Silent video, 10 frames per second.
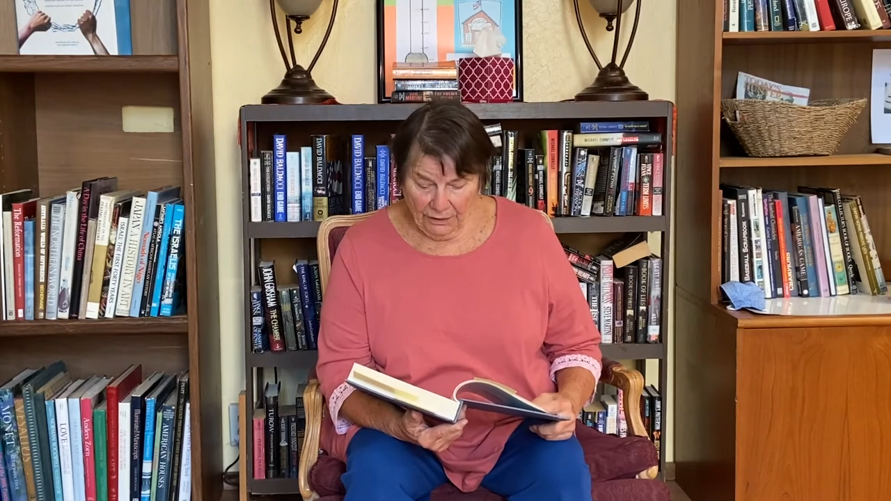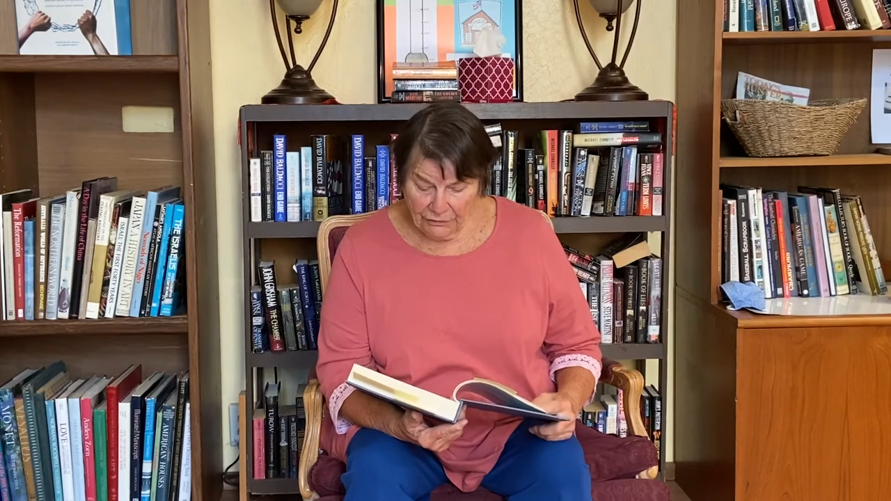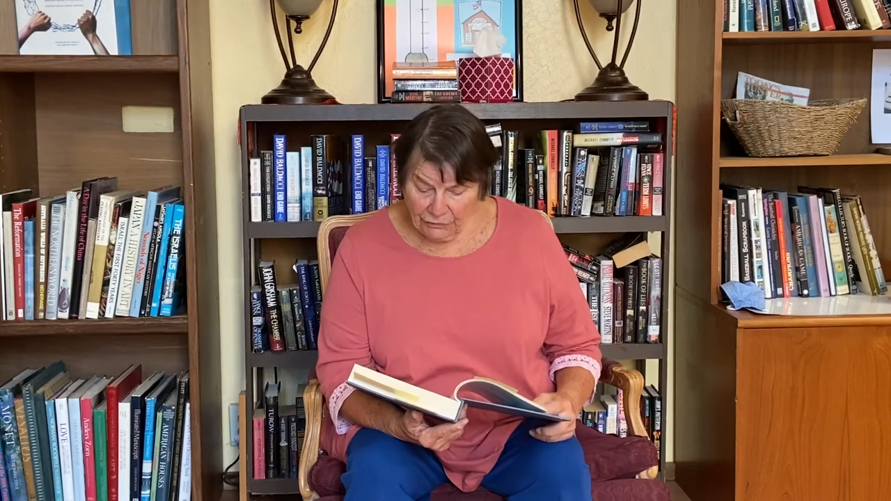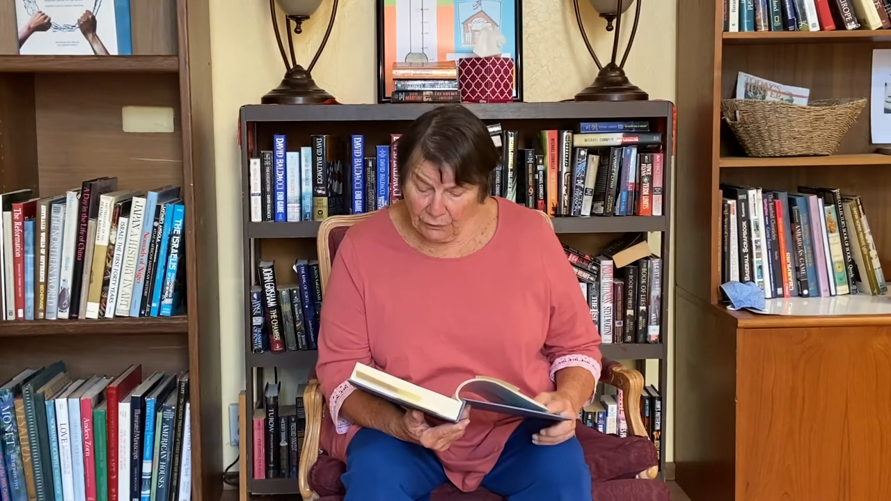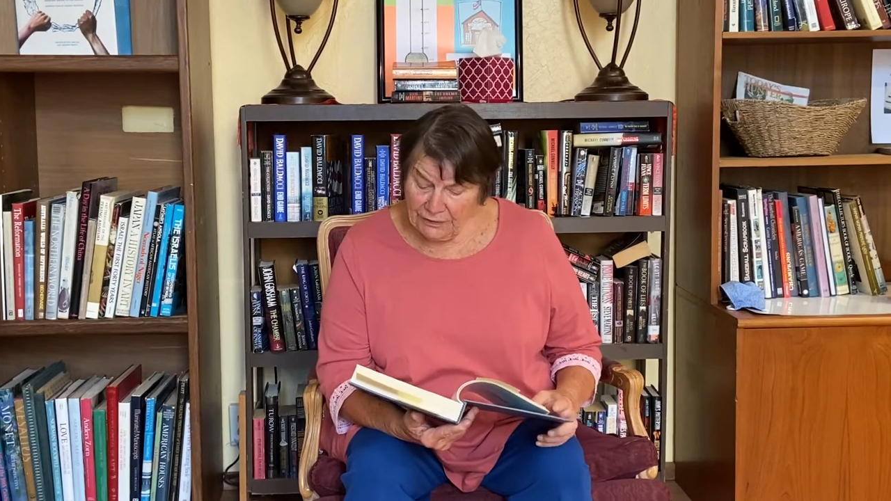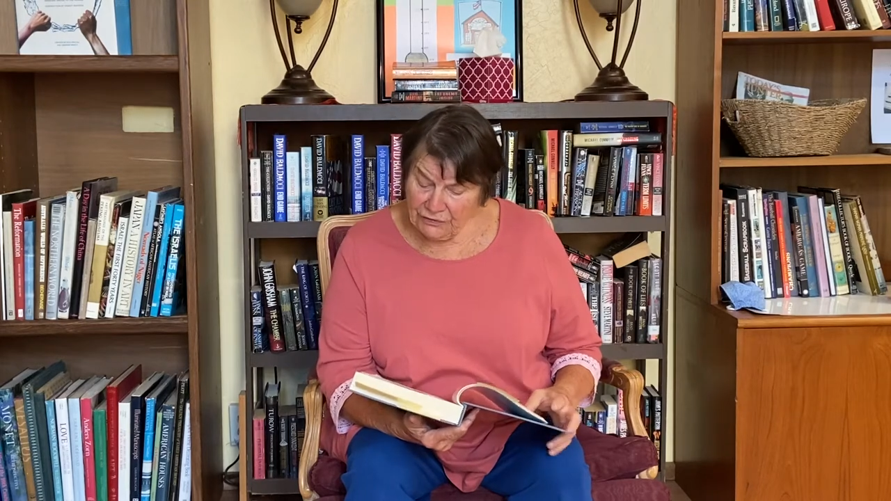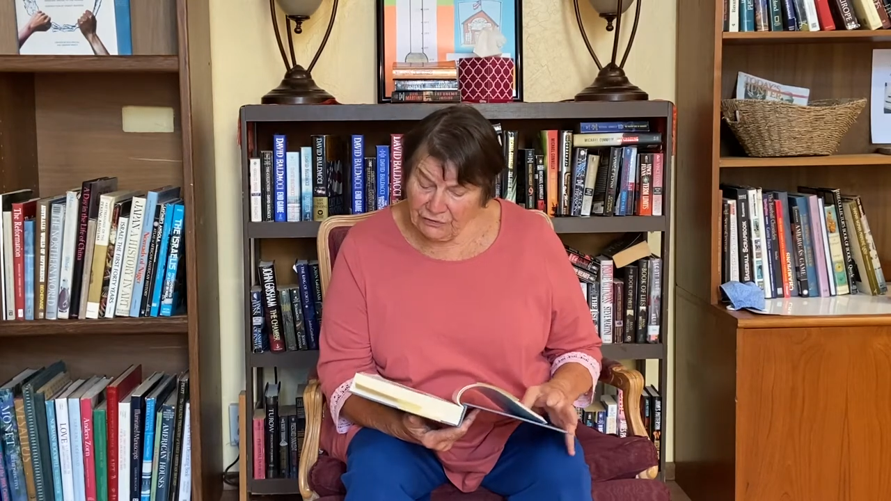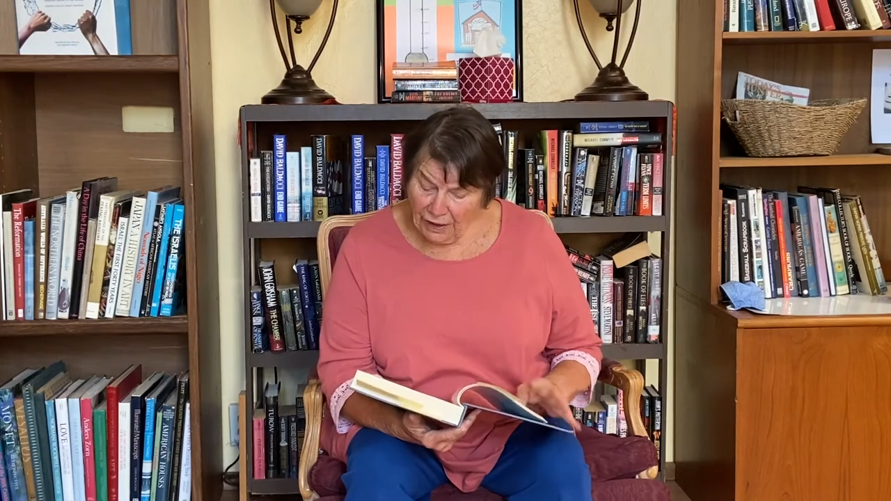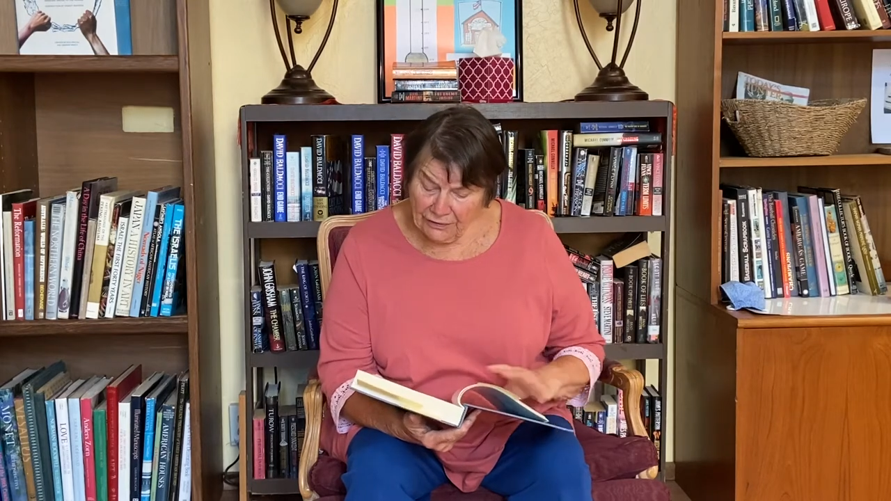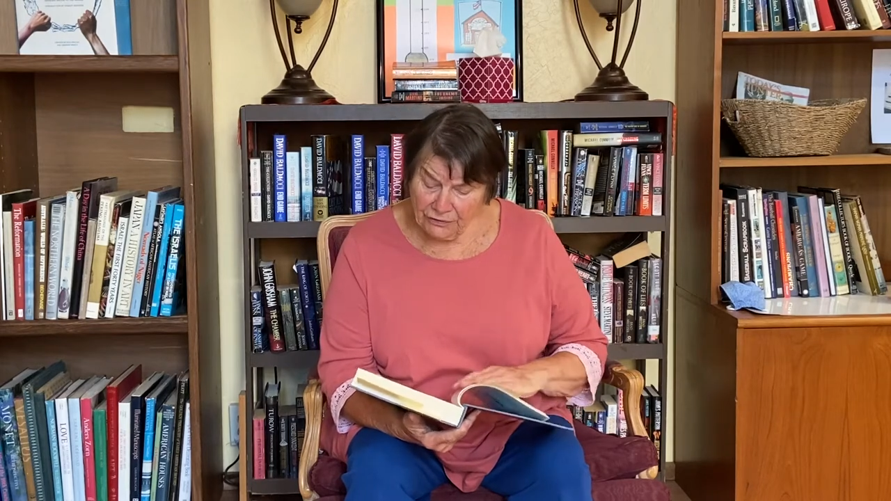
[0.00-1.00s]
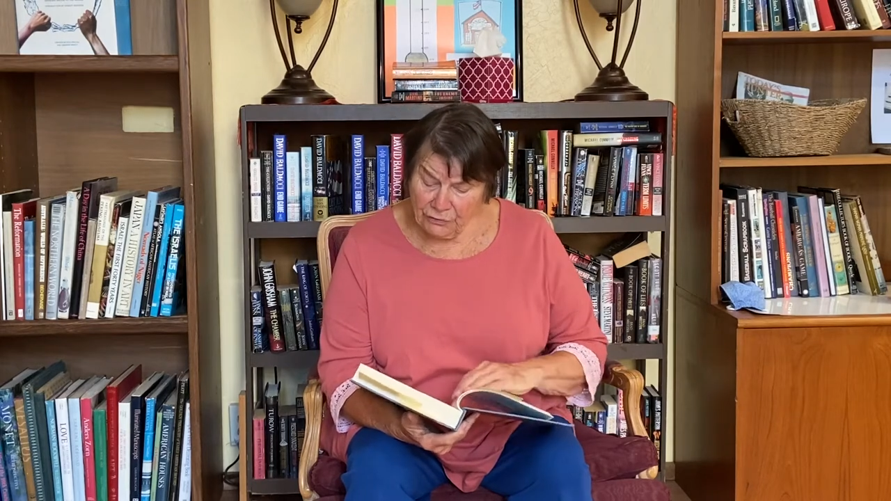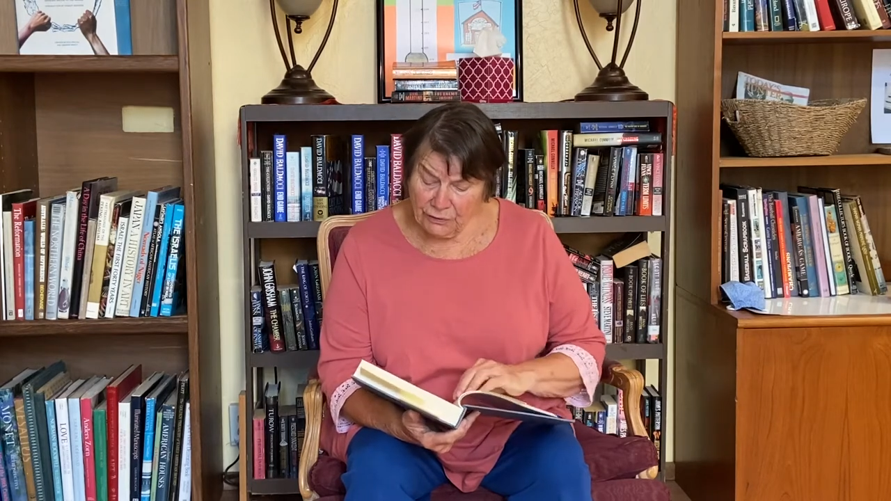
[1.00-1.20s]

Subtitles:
So he started to